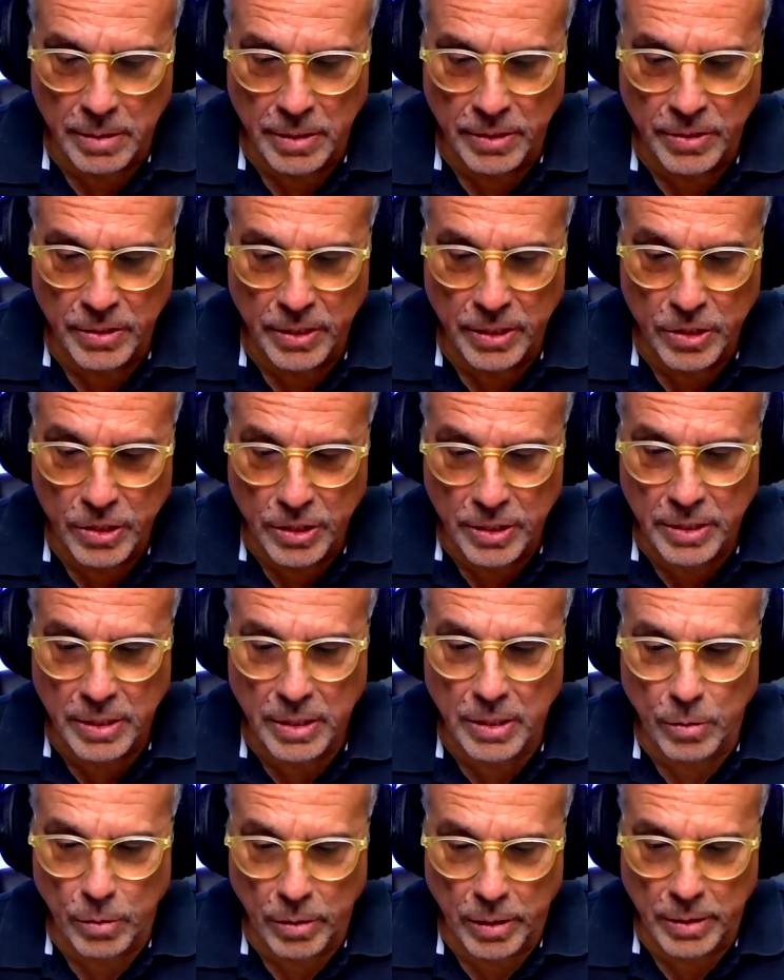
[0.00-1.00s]

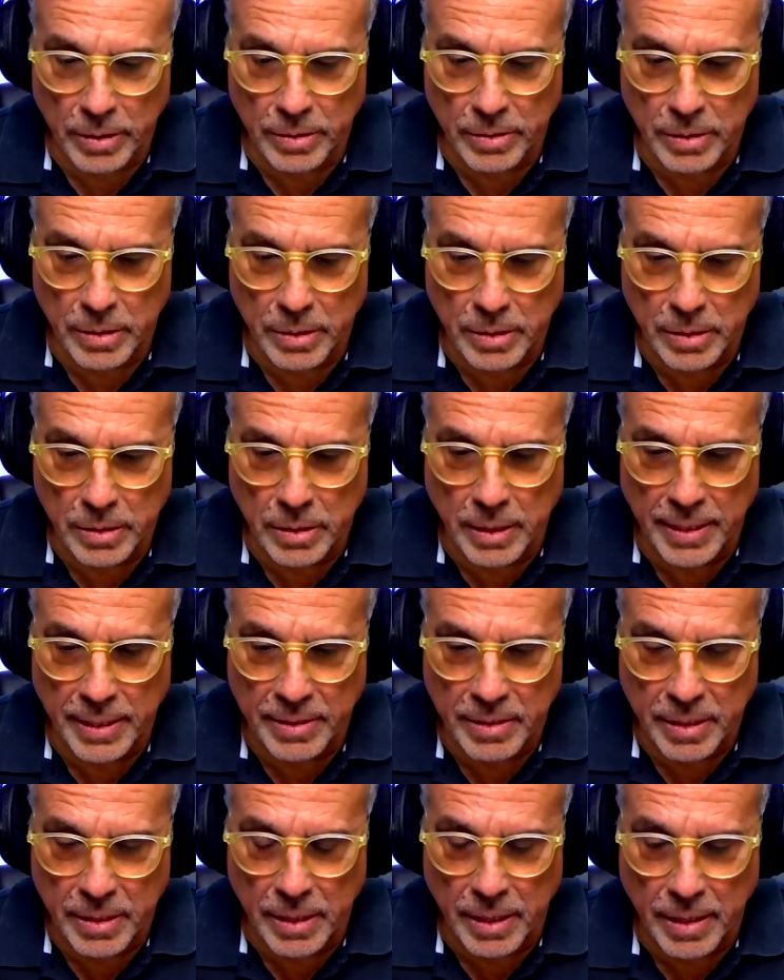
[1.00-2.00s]
CGT organization has
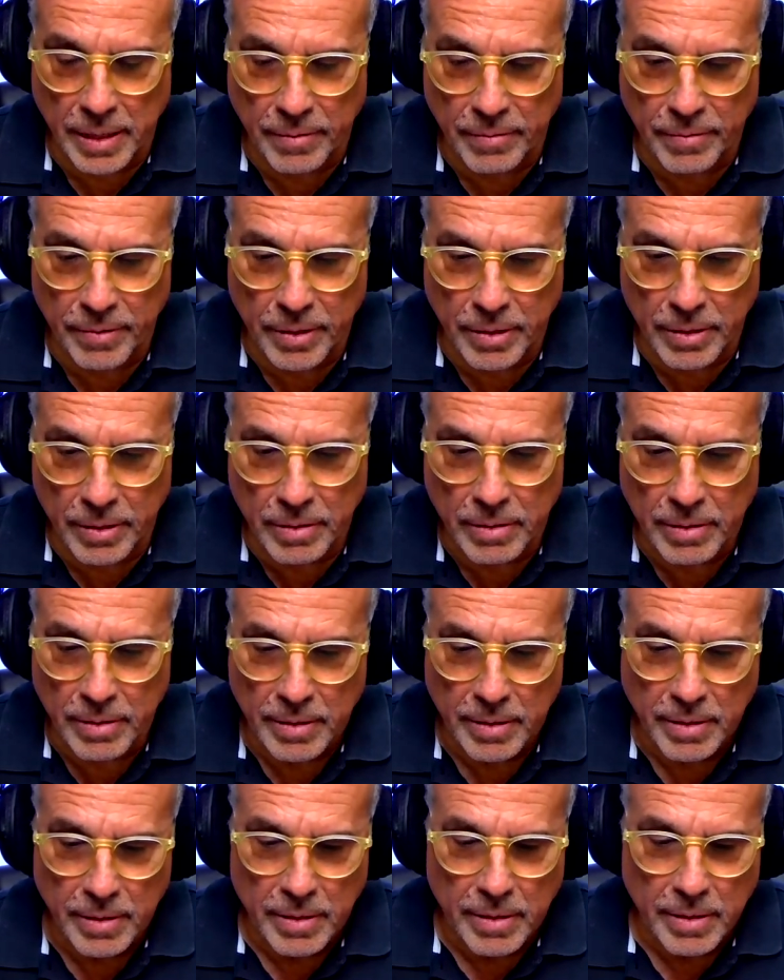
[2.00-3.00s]
to have the
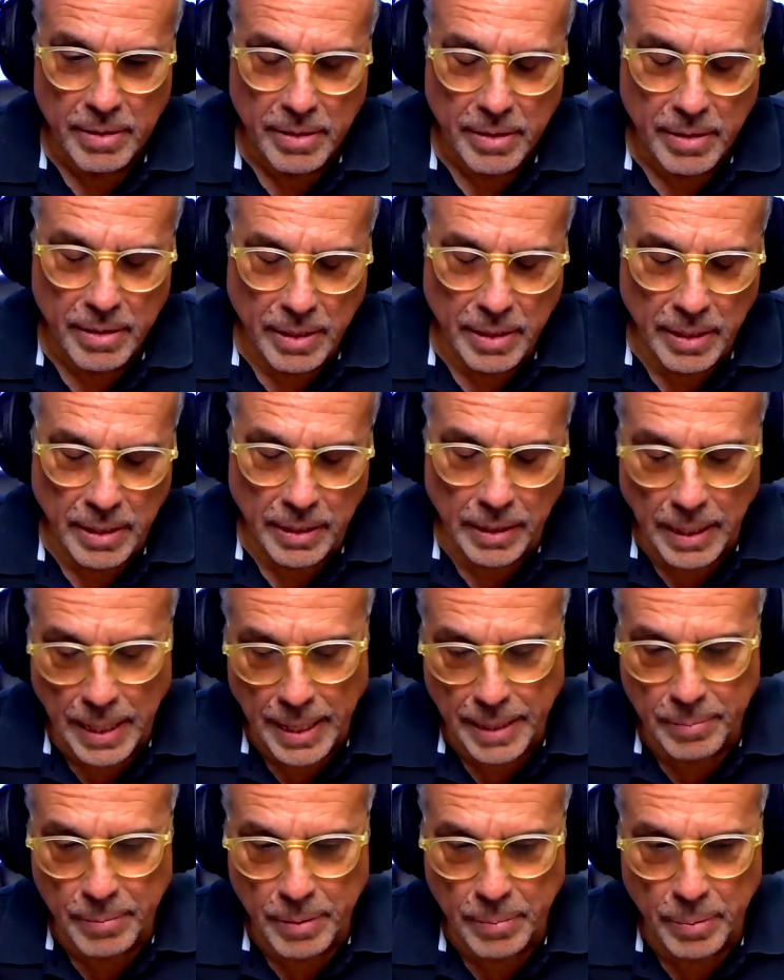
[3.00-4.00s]

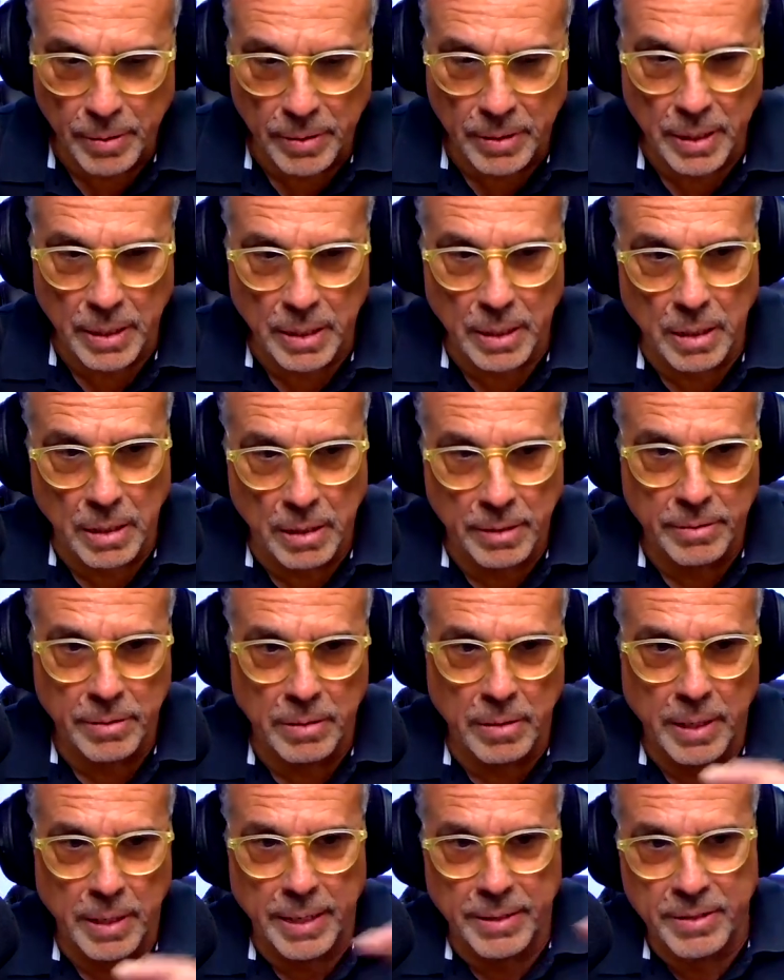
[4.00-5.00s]
alignment, but then it
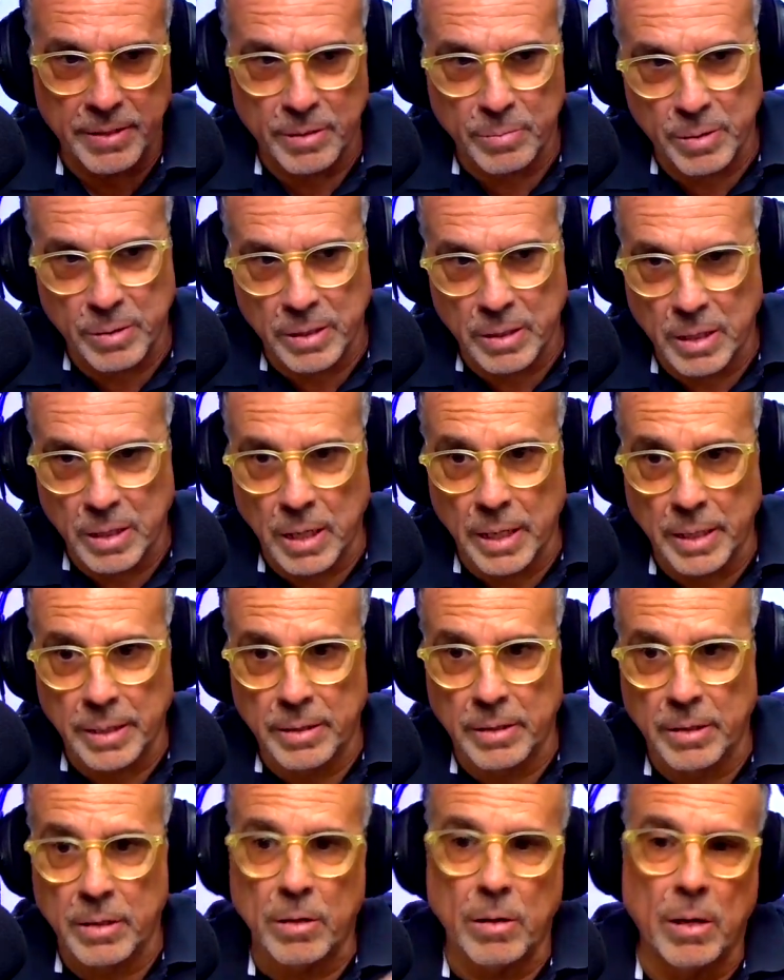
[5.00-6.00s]
also has to be aligned
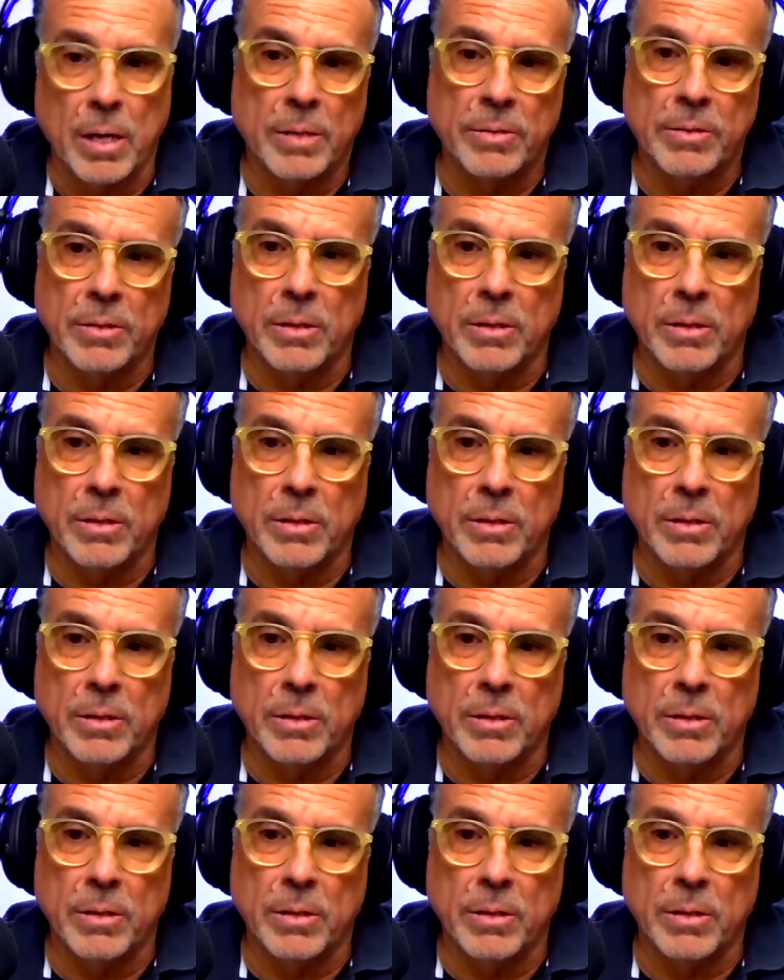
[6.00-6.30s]
across